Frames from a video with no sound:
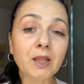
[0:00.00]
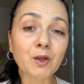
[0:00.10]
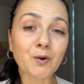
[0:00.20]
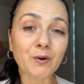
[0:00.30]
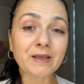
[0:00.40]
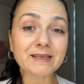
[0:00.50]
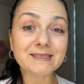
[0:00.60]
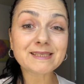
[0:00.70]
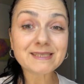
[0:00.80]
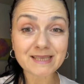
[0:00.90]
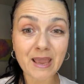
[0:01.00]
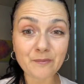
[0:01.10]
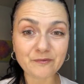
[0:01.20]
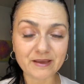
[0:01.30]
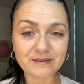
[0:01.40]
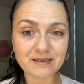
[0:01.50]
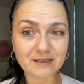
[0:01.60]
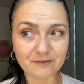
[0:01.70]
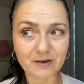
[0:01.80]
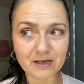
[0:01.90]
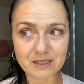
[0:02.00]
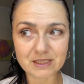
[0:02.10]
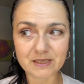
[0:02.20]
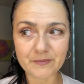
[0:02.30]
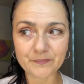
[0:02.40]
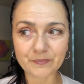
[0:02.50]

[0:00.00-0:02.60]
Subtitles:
But non-alcoholic, it's the same fatty liver.